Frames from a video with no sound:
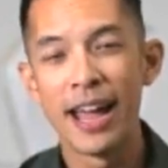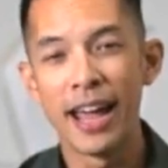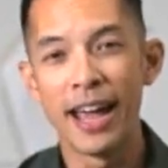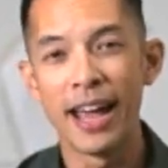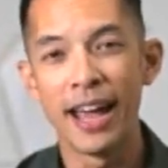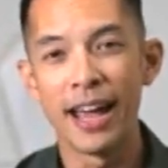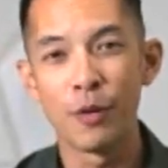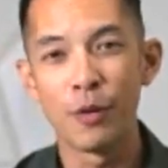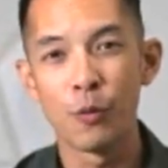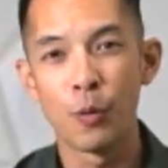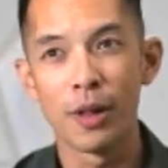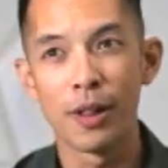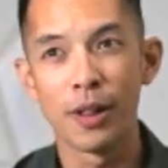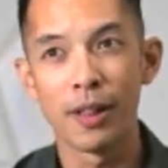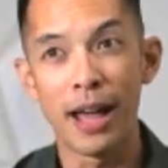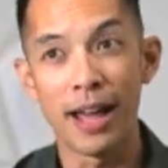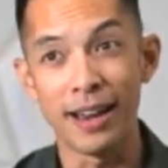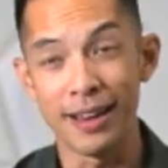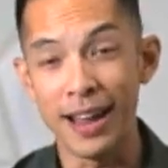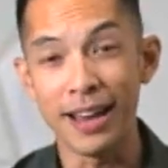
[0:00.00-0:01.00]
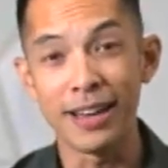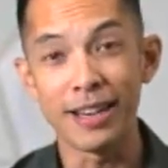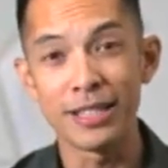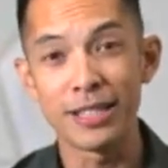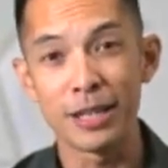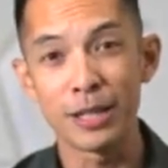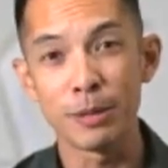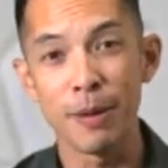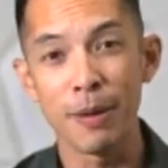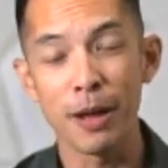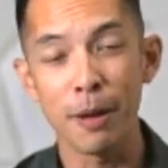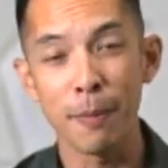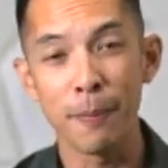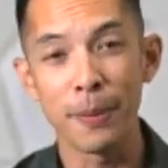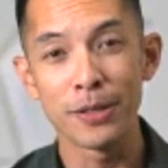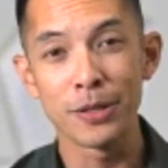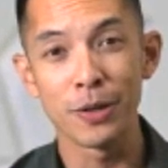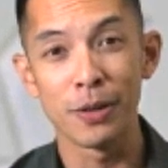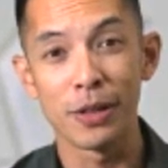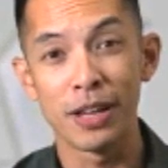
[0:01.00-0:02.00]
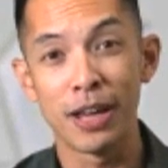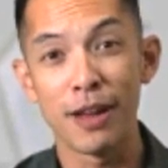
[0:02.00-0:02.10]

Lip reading: and will, at 96 megapixel,